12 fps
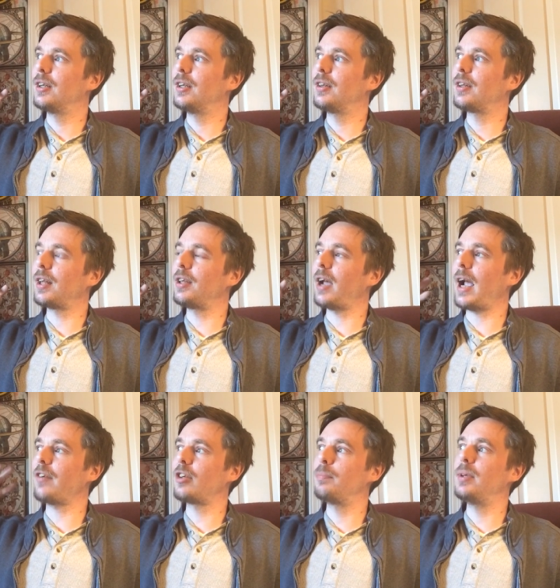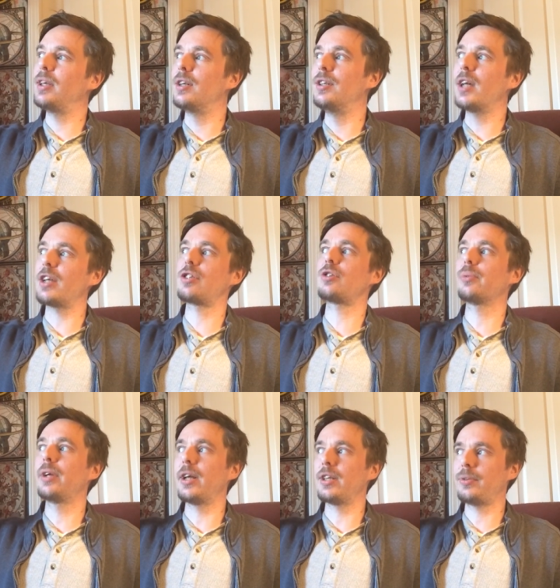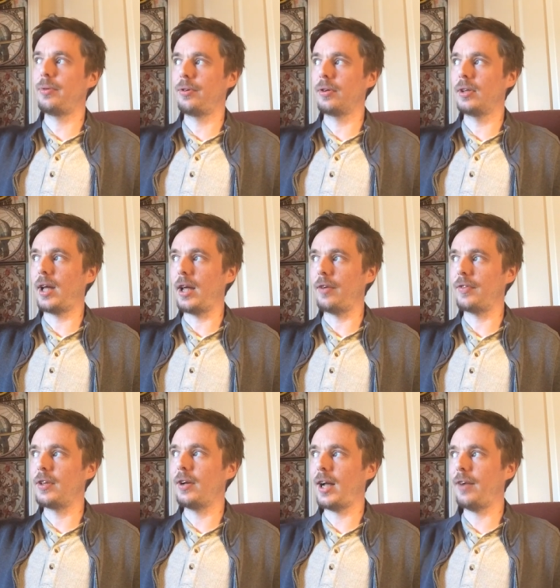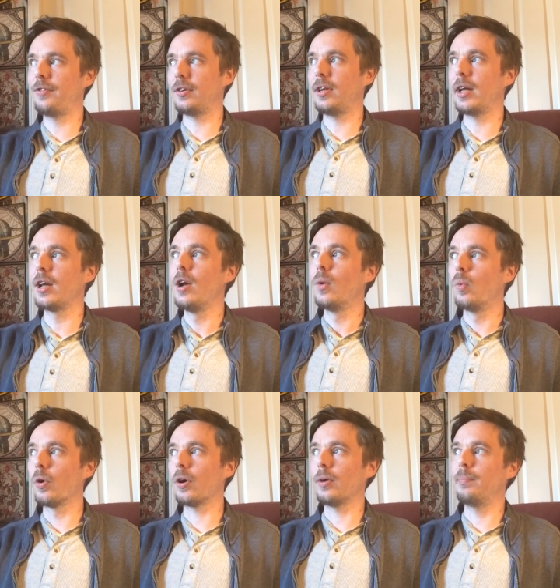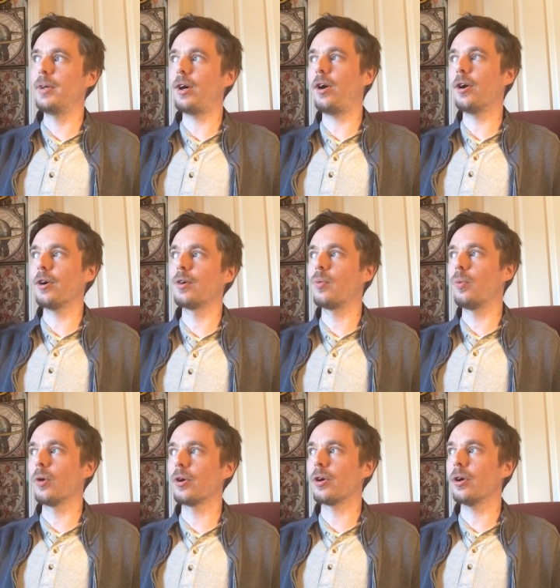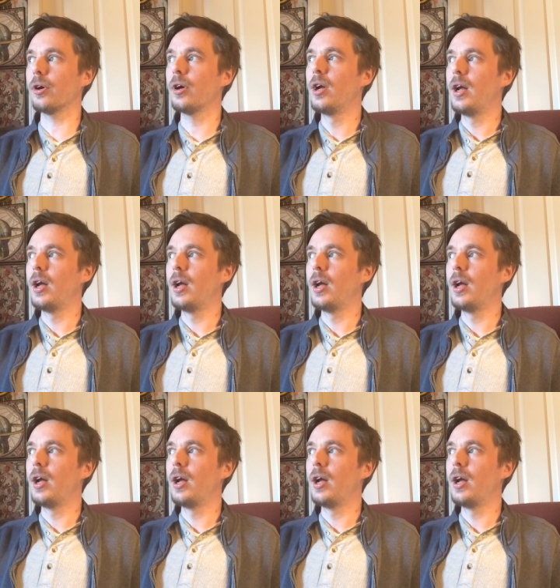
that you have to be industrious with your life that you have to like work be a hard worker